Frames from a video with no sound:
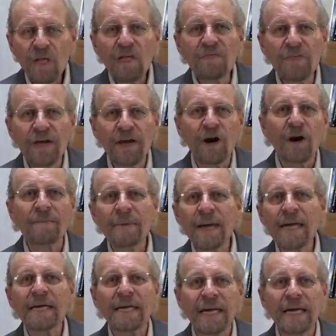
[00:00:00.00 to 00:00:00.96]
they are
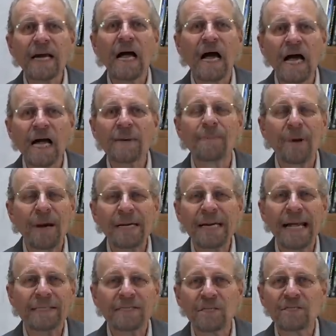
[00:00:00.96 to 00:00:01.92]
making hybrid
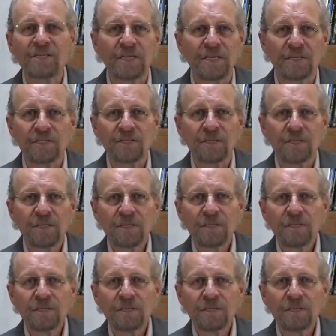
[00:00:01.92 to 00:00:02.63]
entities.